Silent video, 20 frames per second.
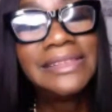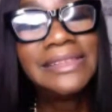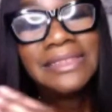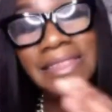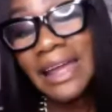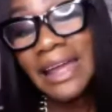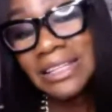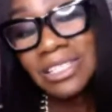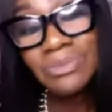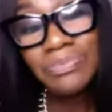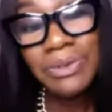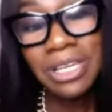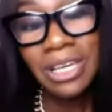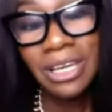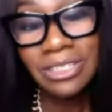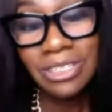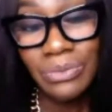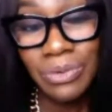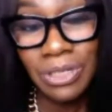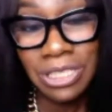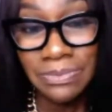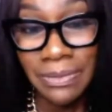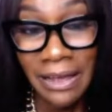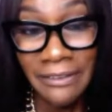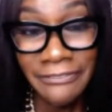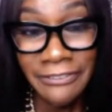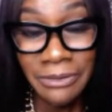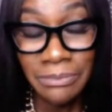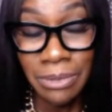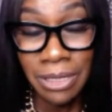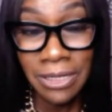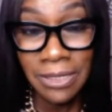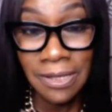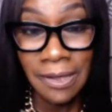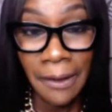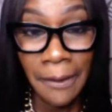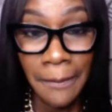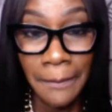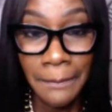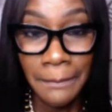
That's because it was my familiar.